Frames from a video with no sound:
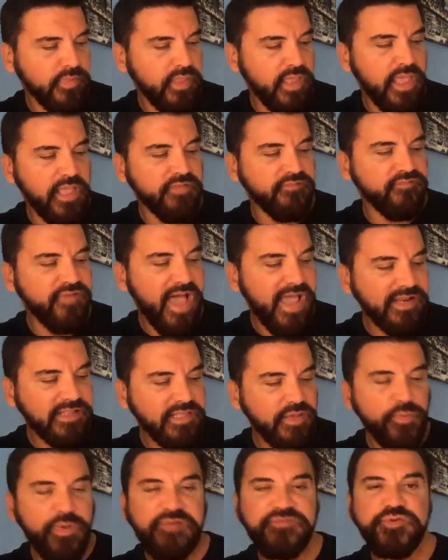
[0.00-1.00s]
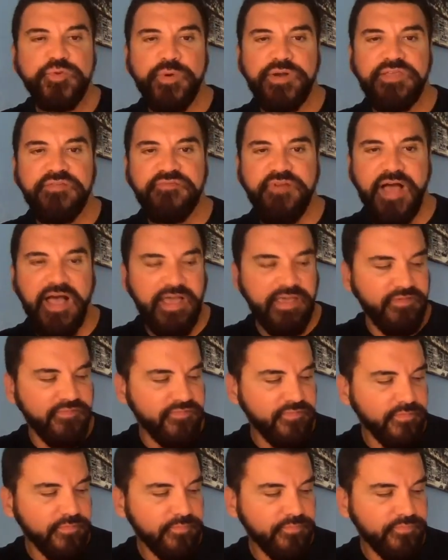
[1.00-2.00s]
And finally, we have 25.
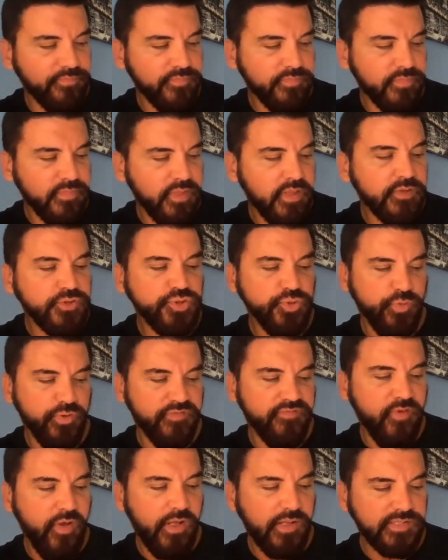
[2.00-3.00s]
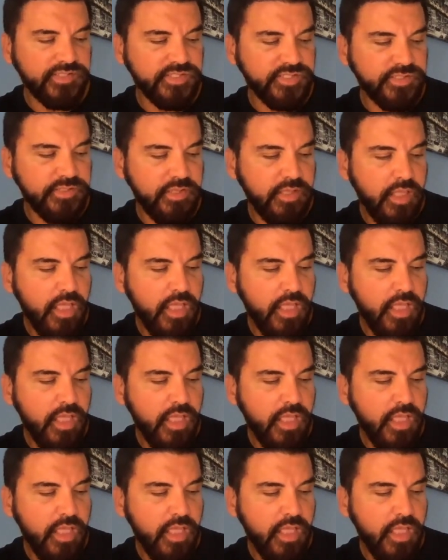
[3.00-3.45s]
True or false?